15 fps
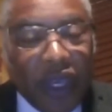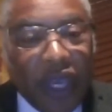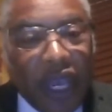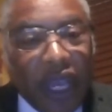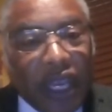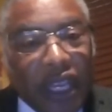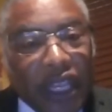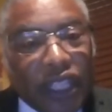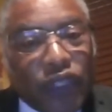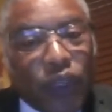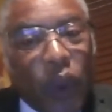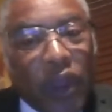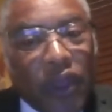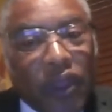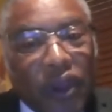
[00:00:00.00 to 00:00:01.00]
And each
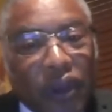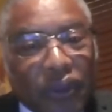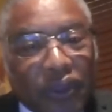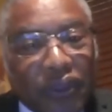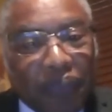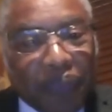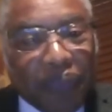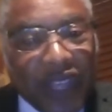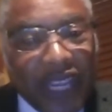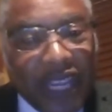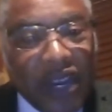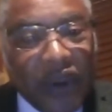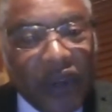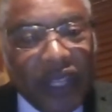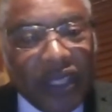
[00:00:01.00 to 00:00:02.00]
one of those
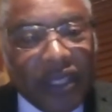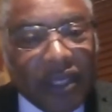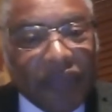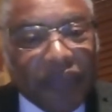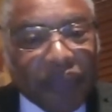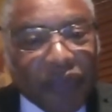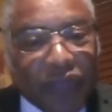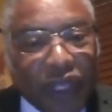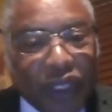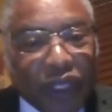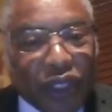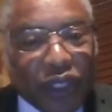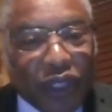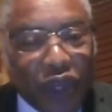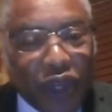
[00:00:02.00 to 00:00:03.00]
counties
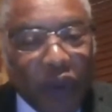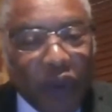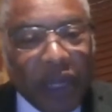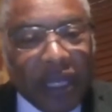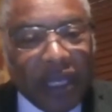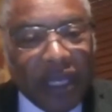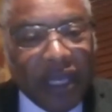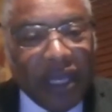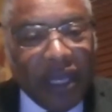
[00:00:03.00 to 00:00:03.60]
determine